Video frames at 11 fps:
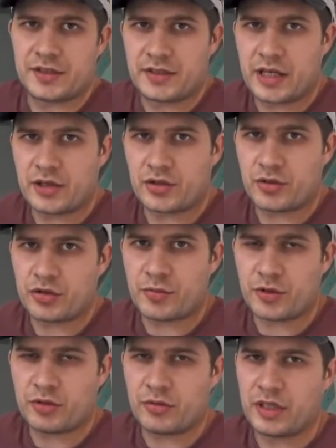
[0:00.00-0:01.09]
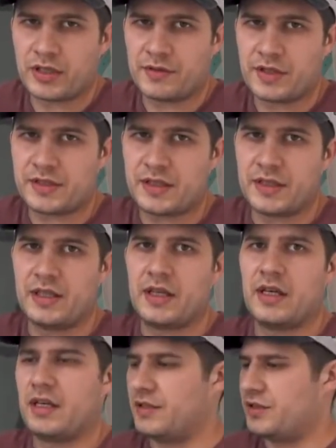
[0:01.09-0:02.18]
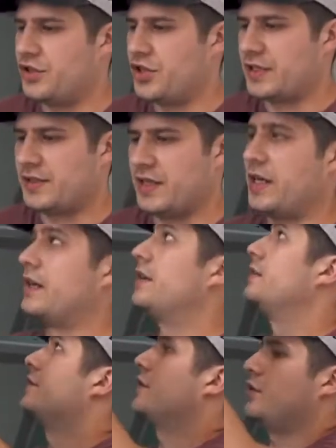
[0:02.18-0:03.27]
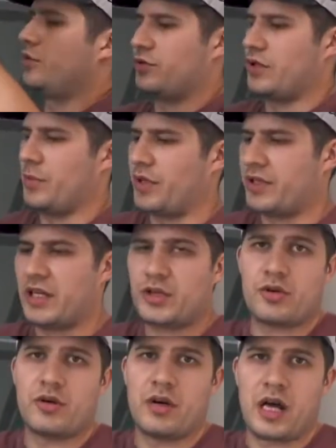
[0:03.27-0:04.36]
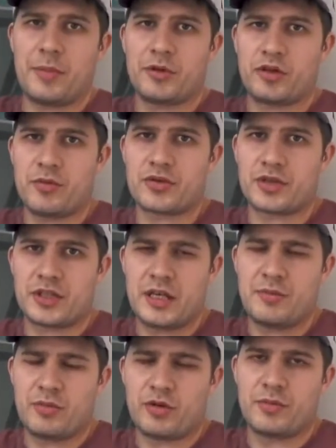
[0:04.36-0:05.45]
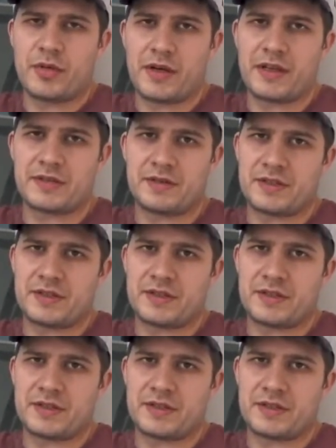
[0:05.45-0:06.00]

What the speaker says: down here and up there. So I'm gonna use the fishing tape now to pull the cable.